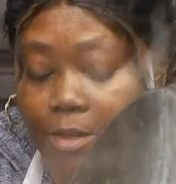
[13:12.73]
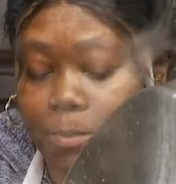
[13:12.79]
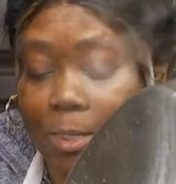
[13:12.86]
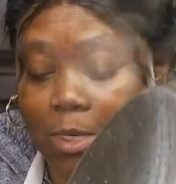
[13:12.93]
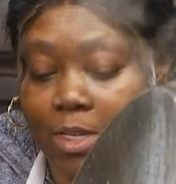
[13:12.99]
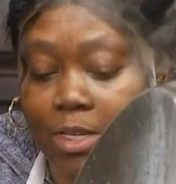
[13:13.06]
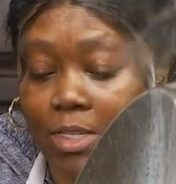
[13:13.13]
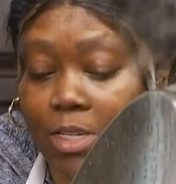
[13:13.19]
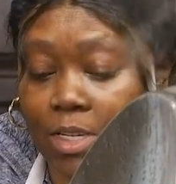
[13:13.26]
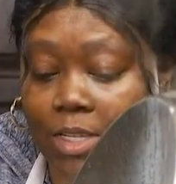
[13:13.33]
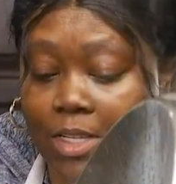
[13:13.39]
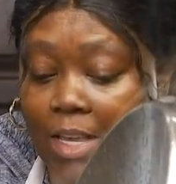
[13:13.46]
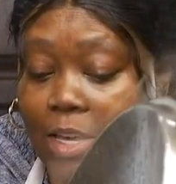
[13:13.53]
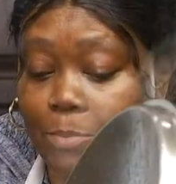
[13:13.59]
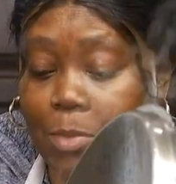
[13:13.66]
Because of the
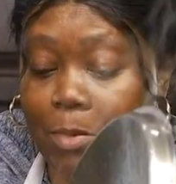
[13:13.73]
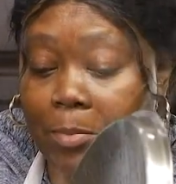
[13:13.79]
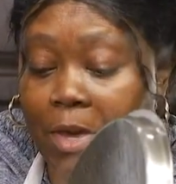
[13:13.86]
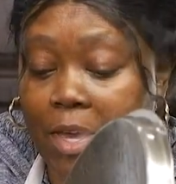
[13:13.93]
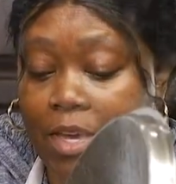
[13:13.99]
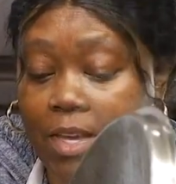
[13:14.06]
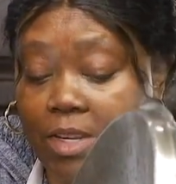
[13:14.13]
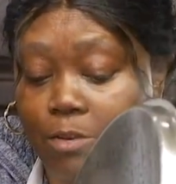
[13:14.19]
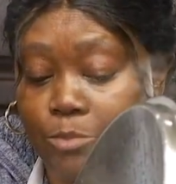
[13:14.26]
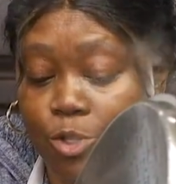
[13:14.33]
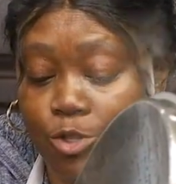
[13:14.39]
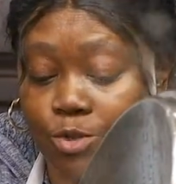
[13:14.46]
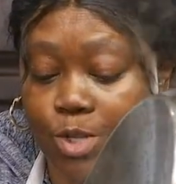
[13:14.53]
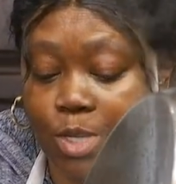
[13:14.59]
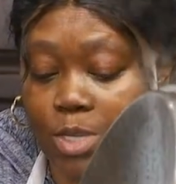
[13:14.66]
type of pan I'm
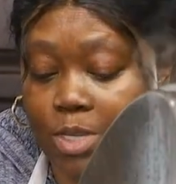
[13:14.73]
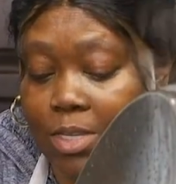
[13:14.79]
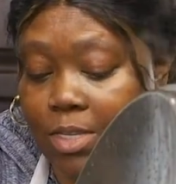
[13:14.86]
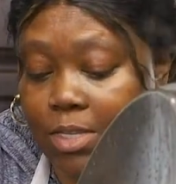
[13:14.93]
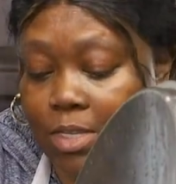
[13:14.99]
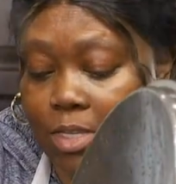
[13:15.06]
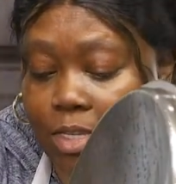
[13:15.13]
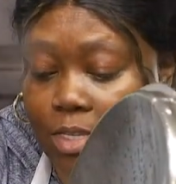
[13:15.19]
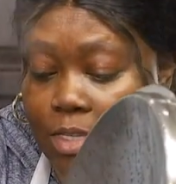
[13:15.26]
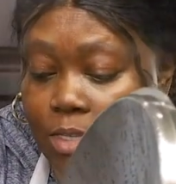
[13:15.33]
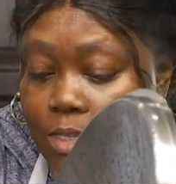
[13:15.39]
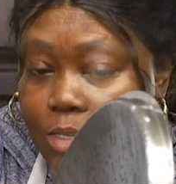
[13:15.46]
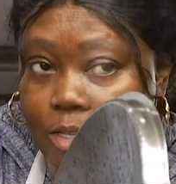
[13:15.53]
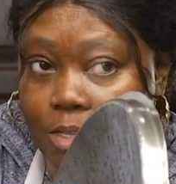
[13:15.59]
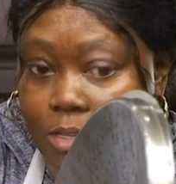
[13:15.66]
using, this
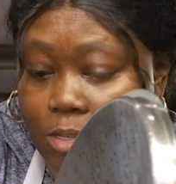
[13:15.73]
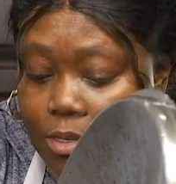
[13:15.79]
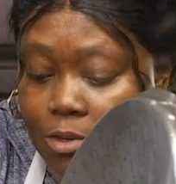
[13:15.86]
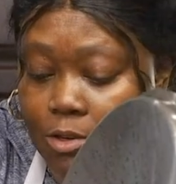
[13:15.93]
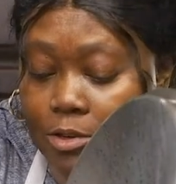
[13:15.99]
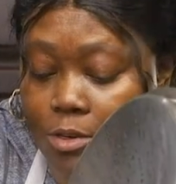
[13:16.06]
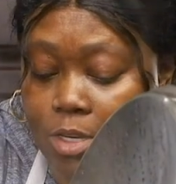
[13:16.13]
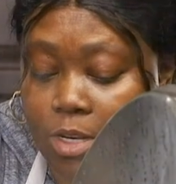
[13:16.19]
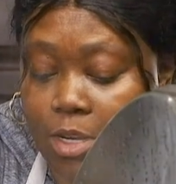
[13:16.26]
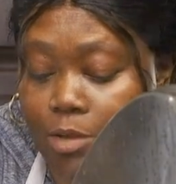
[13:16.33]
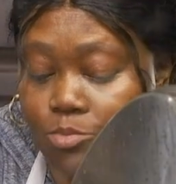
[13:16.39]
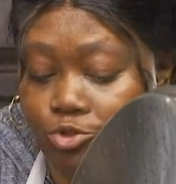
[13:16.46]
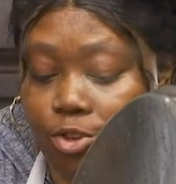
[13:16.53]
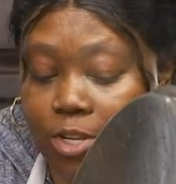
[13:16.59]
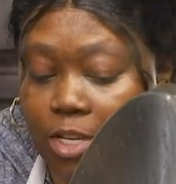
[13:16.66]
is cooking
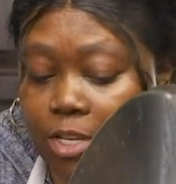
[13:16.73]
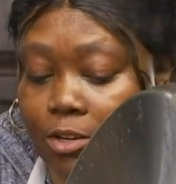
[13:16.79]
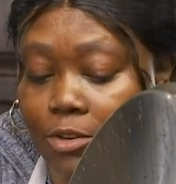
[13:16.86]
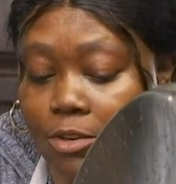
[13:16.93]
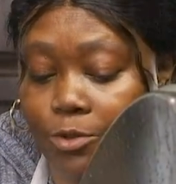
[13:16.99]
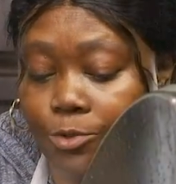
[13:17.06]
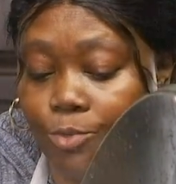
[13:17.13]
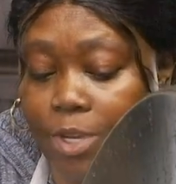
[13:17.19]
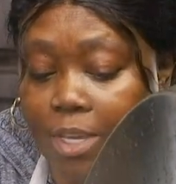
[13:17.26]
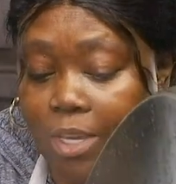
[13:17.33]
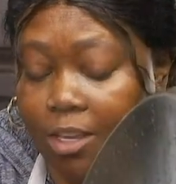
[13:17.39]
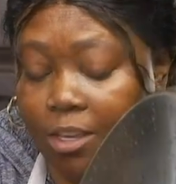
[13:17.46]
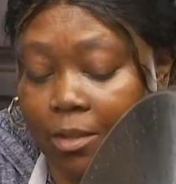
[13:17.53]
up pretty quick.